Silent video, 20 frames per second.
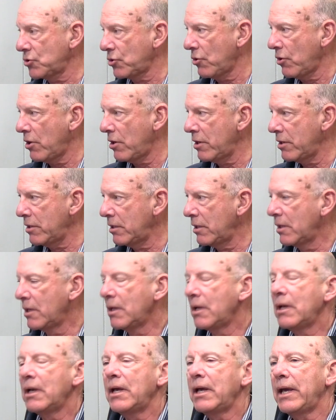Guard,
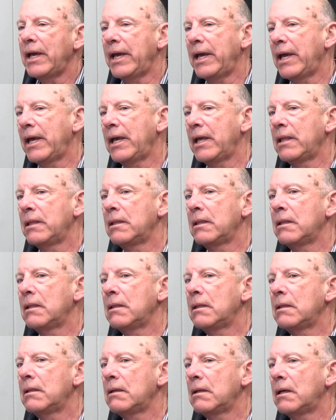
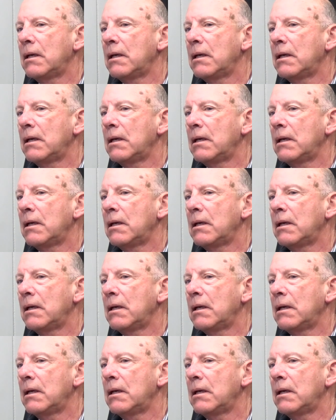and